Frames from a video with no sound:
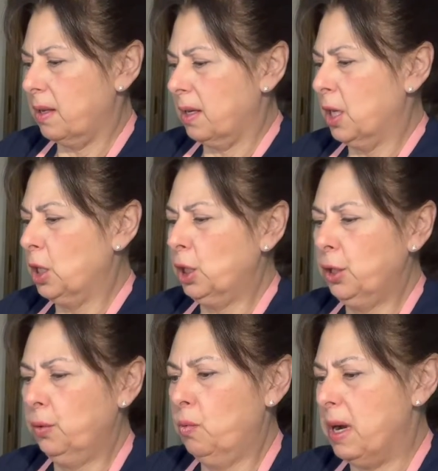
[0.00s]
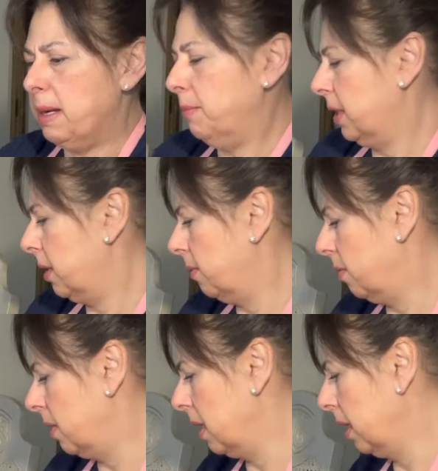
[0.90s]
glue webs
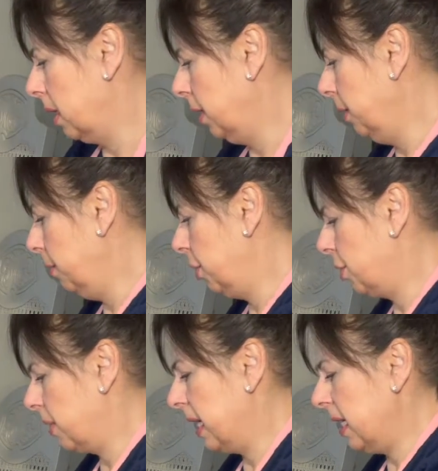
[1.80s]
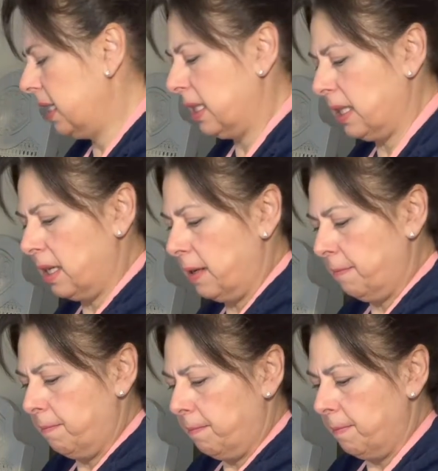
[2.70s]
or glue strings,
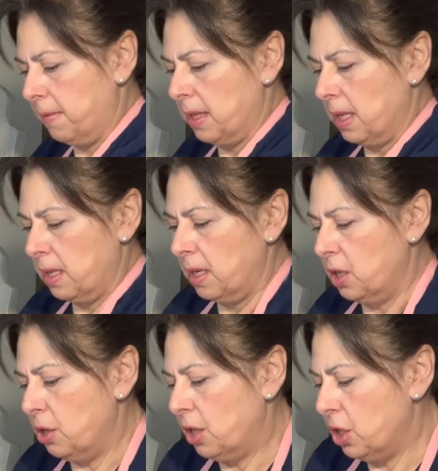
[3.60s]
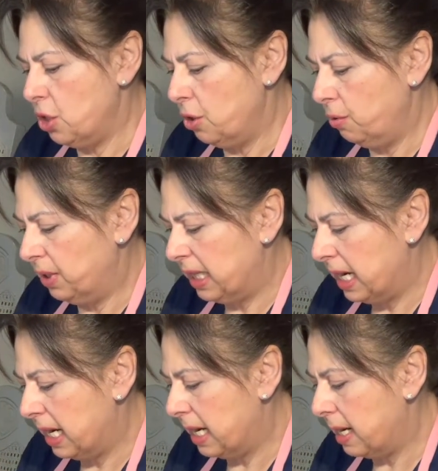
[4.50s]
you can use
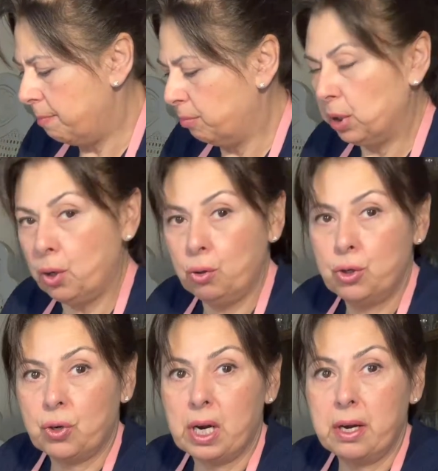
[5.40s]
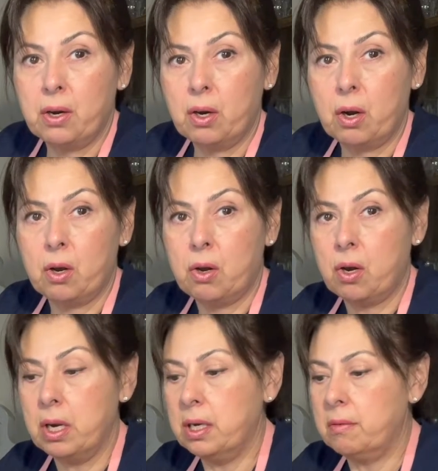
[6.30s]
a blow dryer
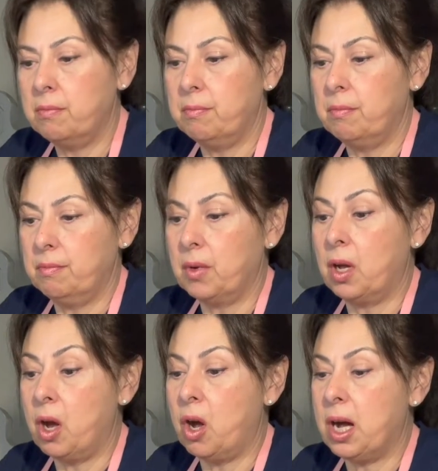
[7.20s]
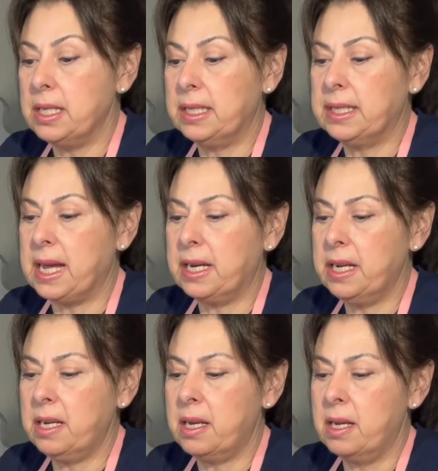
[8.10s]
on a hot
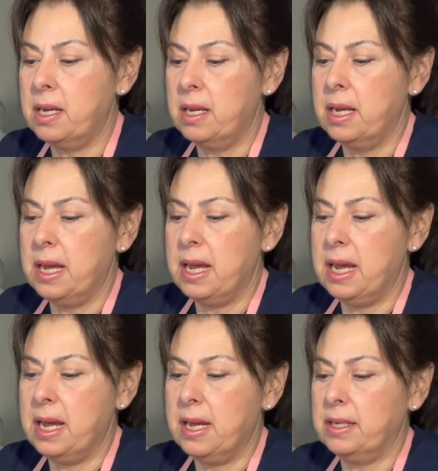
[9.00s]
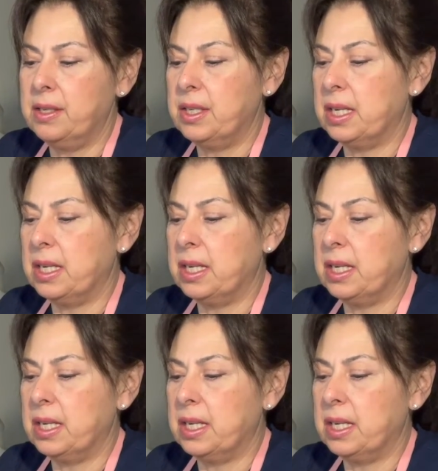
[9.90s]
setting and